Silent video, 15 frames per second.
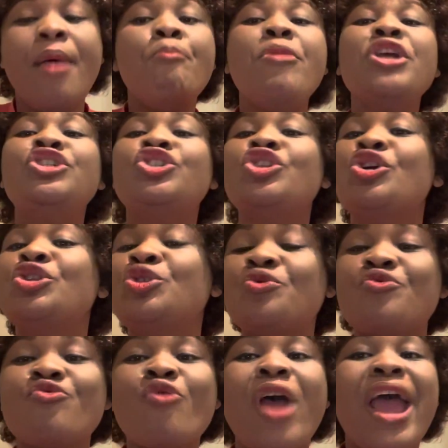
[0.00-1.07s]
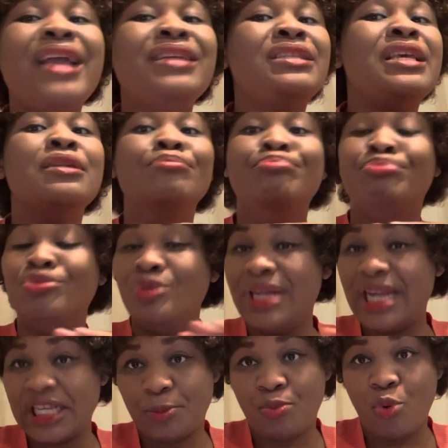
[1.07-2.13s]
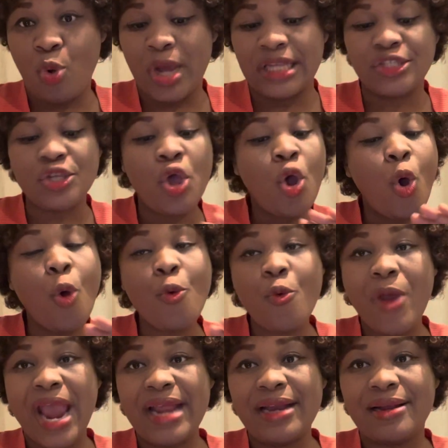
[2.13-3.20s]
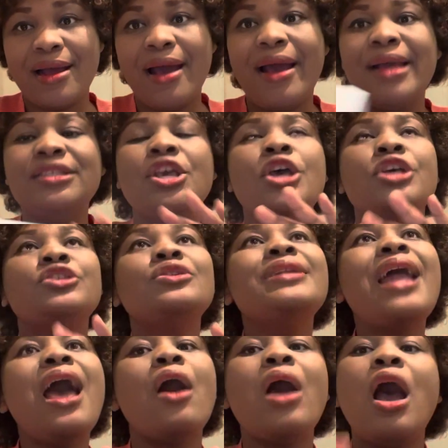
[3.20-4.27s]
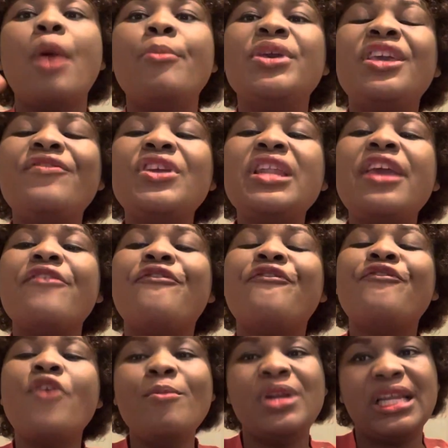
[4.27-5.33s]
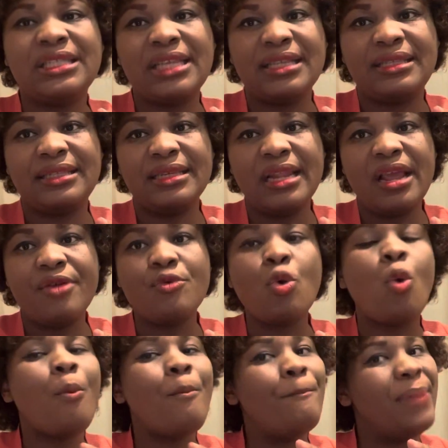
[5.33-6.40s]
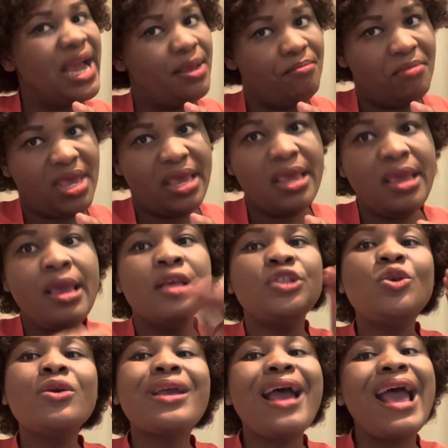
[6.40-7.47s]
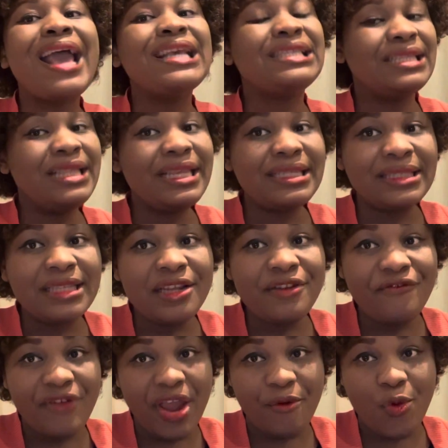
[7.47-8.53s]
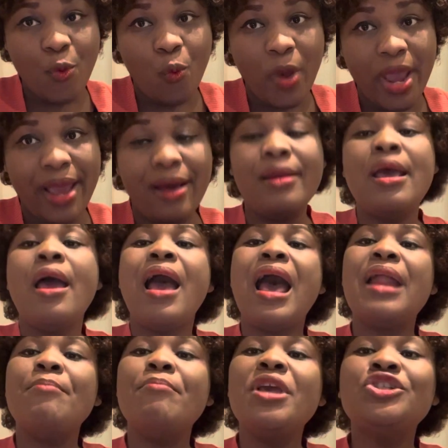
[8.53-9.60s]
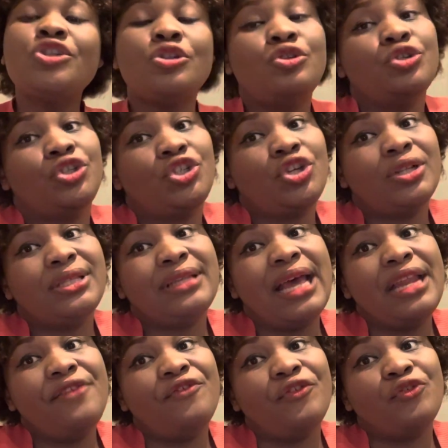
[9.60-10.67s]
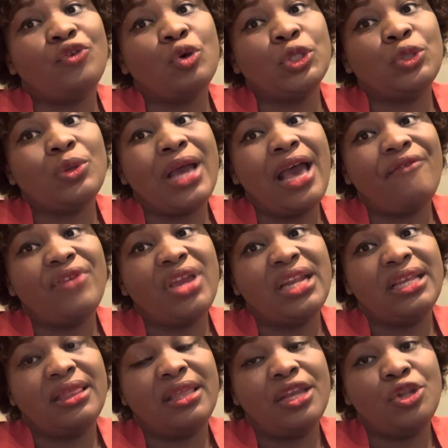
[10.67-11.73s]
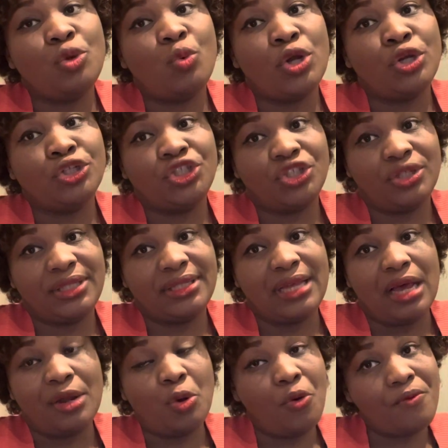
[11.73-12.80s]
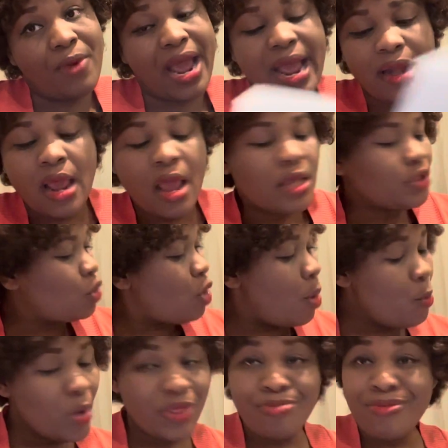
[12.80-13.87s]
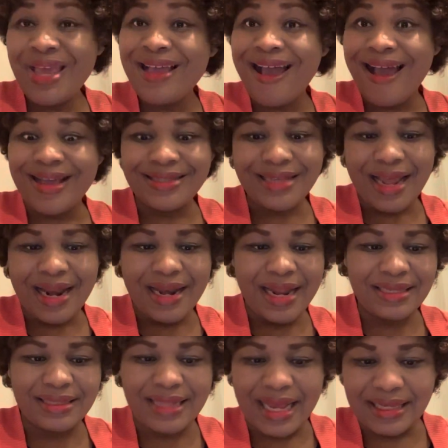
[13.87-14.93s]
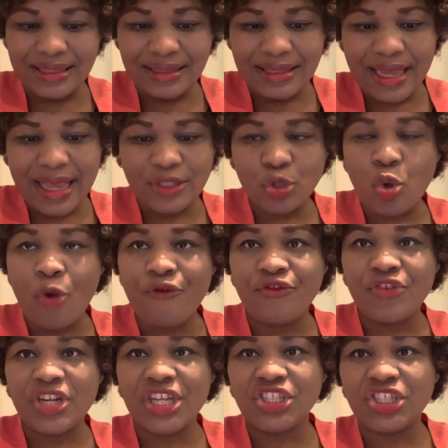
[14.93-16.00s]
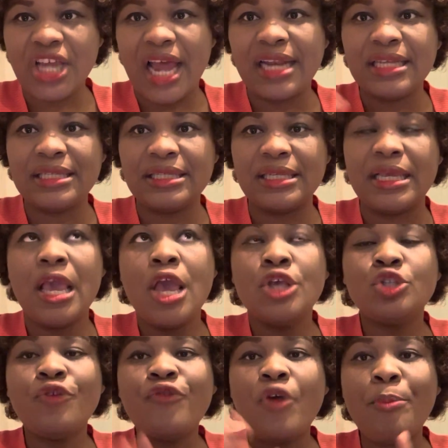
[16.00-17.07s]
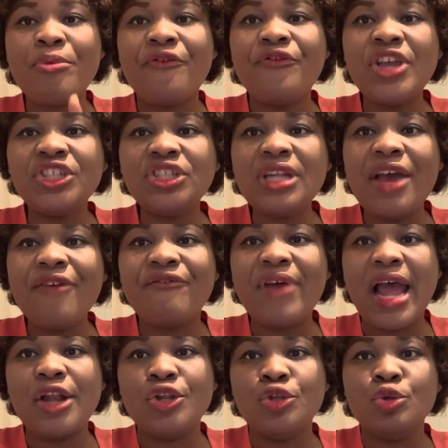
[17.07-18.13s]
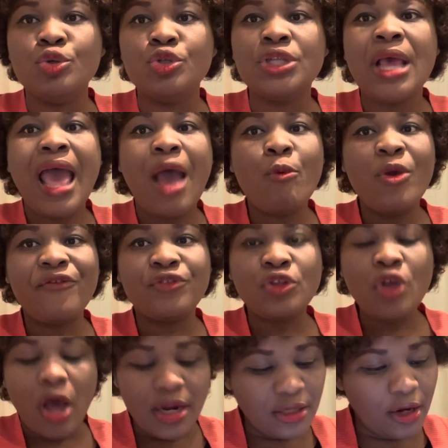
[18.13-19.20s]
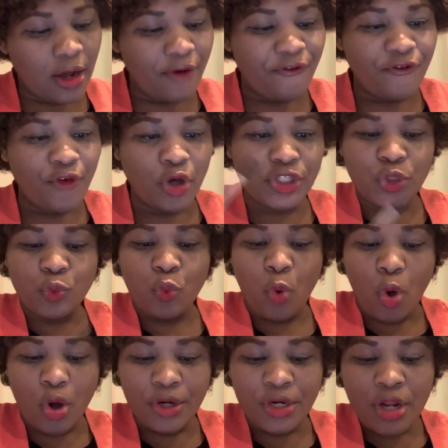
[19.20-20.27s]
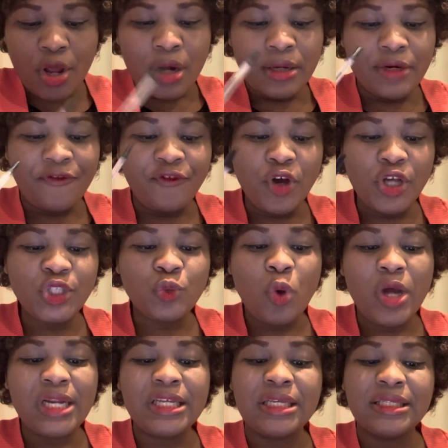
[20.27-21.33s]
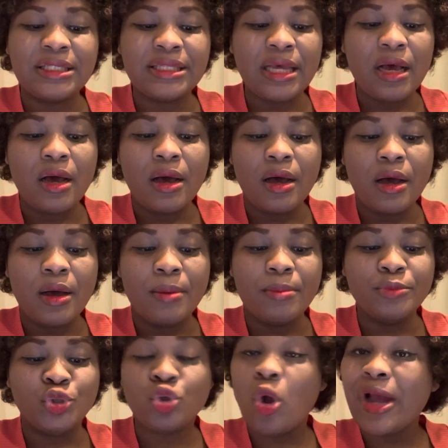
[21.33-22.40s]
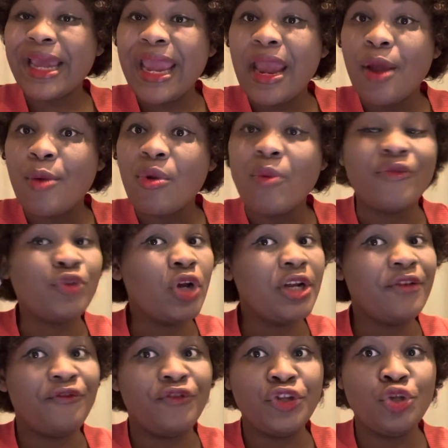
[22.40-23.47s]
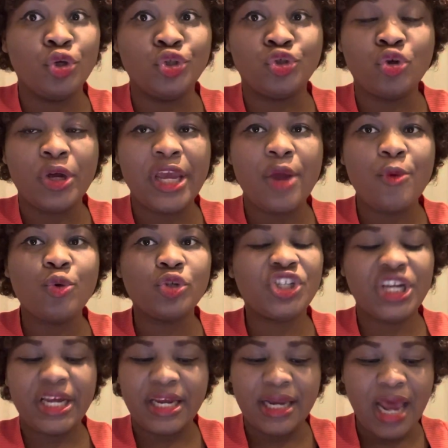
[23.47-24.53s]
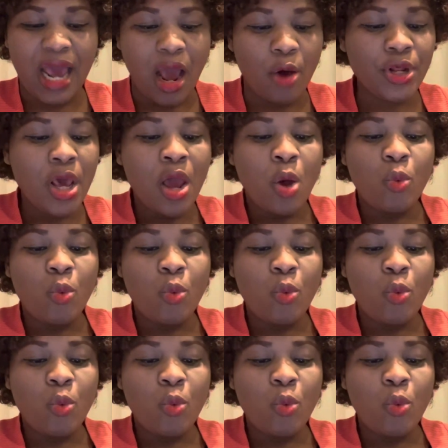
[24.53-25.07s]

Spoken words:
Make sure to write in bullet points. All right, guys. So now I'll be giving a formulated scenario by me. So guys, listen very well and make sure to jot down if, of course, you have anything you want to jot down. All right. So come with me, guys, and let's dissect confidentiality. So for professional values, we've done the first one. The first one is drug error. We've done a video on drug error. Check it out.